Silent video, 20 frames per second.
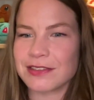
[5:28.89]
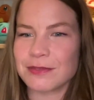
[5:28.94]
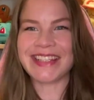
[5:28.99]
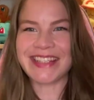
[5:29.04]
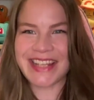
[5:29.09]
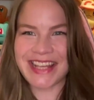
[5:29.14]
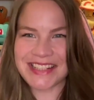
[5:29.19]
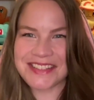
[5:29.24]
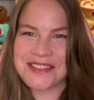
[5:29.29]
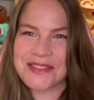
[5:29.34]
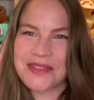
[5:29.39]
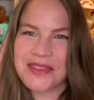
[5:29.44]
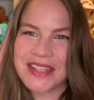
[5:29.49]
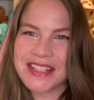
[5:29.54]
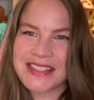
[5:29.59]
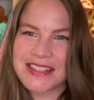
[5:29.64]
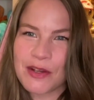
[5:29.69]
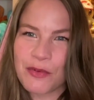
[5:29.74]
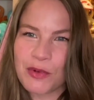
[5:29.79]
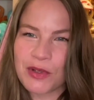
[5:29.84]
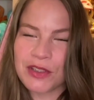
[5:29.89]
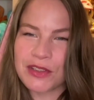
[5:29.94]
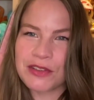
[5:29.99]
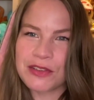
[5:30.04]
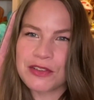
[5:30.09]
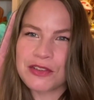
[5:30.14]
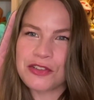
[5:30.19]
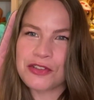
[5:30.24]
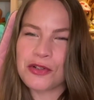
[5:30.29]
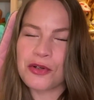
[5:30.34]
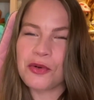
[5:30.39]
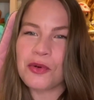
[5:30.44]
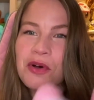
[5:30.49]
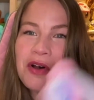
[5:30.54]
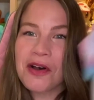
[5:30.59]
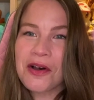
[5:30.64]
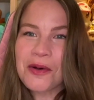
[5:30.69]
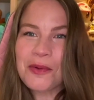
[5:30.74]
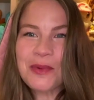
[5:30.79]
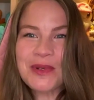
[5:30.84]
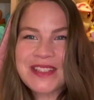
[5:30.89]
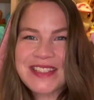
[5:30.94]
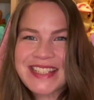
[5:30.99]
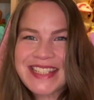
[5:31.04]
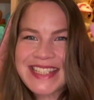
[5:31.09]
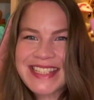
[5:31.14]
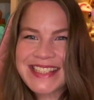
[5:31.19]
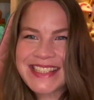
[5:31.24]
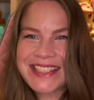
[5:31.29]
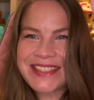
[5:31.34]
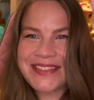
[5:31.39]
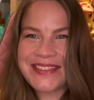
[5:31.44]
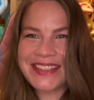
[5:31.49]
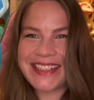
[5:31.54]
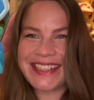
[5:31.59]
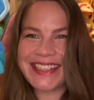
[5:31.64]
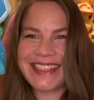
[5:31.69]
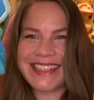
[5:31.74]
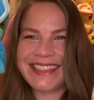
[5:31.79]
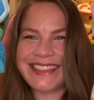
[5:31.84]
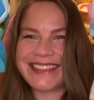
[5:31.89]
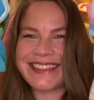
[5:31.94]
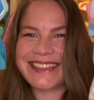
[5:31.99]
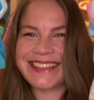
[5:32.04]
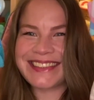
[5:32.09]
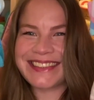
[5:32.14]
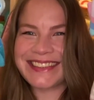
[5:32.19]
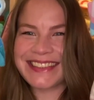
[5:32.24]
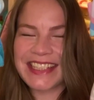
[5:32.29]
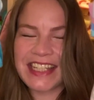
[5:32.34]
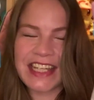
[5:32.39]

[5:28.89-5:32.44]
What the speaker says: The last two things I wanted to show was these cuties.